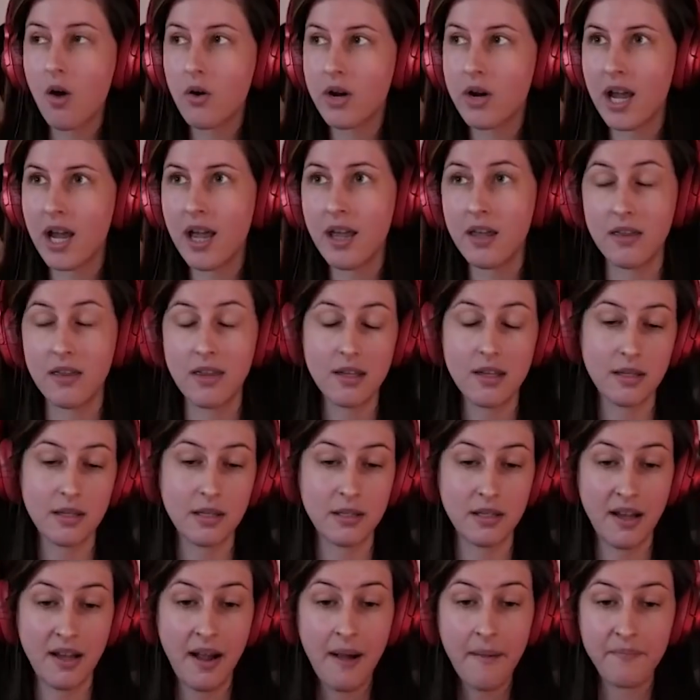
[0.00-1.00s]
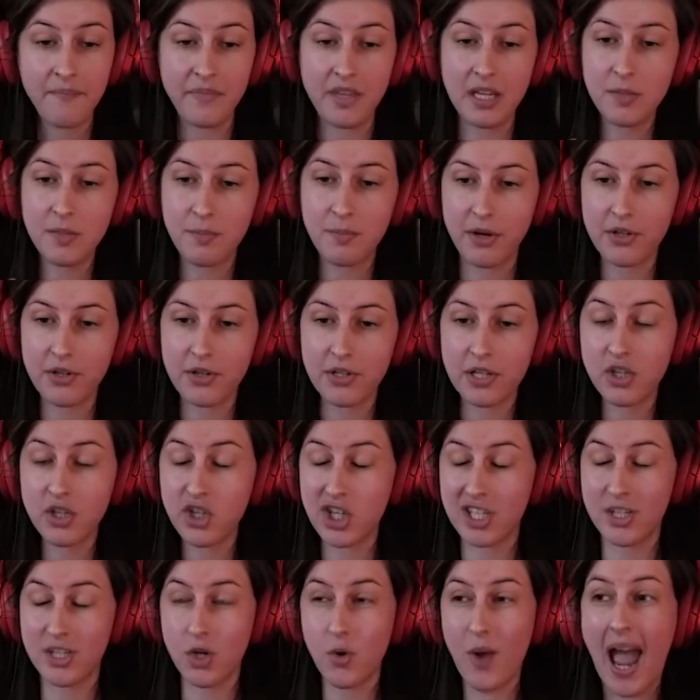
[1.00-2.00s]
okay this this person
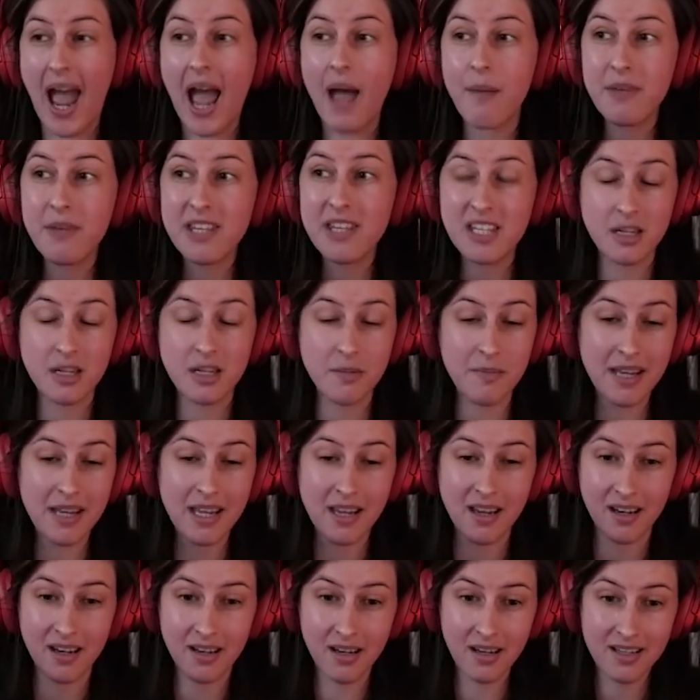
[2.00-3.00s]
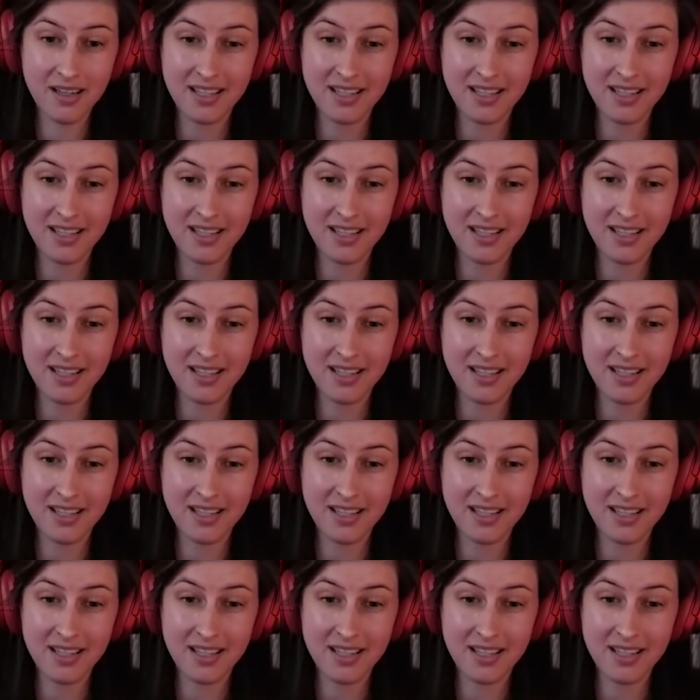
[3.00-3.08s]
just so happens to be